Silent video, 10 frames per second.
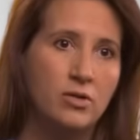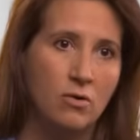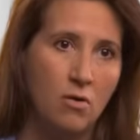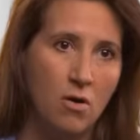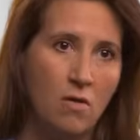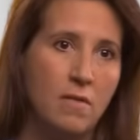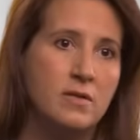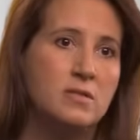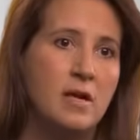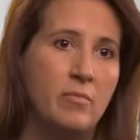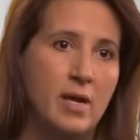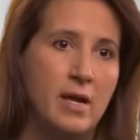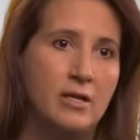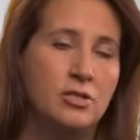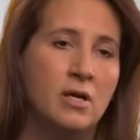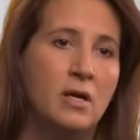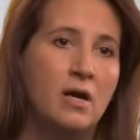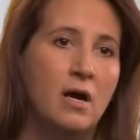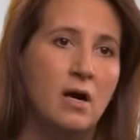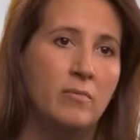you're all on the same page,
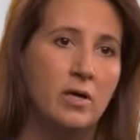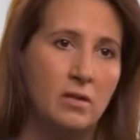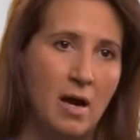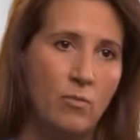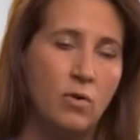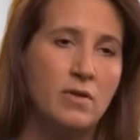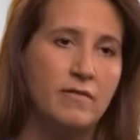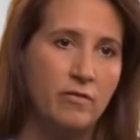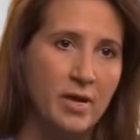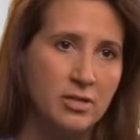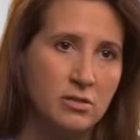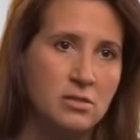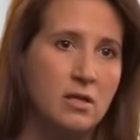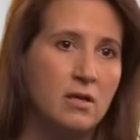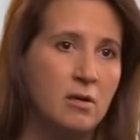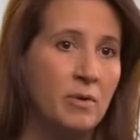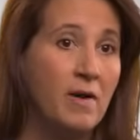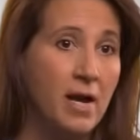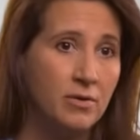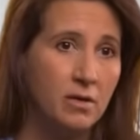a lot more of the information is going to come
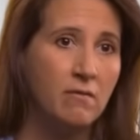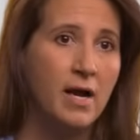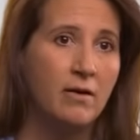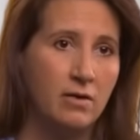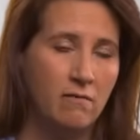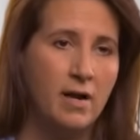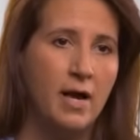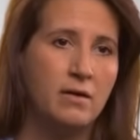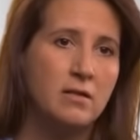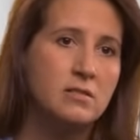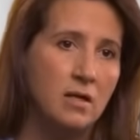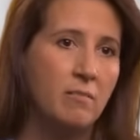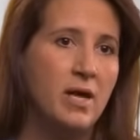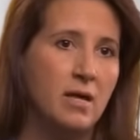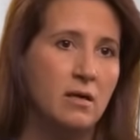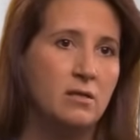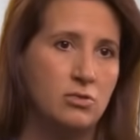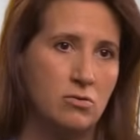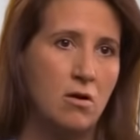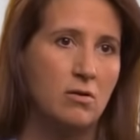around and around and around, and it's going to make a
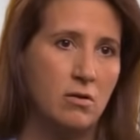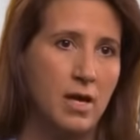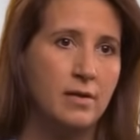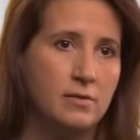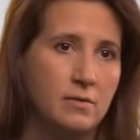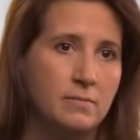stronger case.